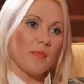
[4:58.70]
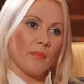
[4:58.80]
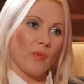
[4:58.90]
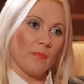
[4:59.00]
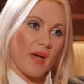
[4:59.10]
a
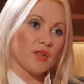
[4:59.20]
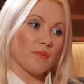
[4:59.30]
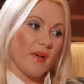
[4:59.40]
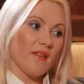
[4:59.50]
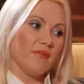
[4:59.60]

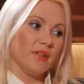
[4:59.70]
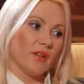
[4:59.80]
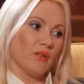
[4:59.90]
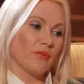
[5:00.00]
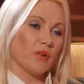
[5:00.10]
major benefit.
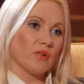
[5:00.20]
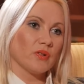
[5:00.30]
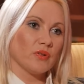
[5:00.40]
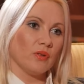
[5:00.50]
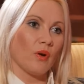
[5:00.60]
And of
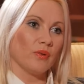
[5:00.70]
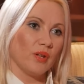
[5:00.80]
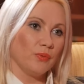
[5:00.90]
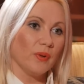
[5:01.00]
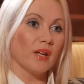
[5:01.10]
course, you know,
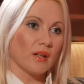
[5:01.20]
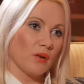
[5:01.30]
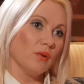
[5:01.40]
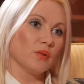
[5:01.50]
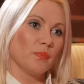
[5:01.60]
they're doing
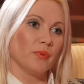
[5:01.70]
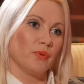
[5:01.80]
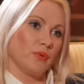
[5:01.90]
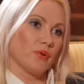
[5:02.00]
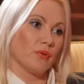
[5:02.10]
good
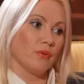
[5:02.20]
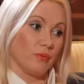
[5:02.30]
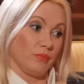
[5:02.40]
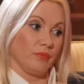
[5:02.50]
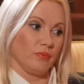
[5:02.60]

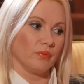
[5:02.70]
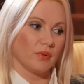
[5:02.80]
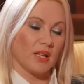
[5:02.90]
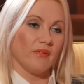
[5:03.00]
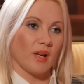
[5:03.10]
through
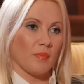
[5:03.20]
giving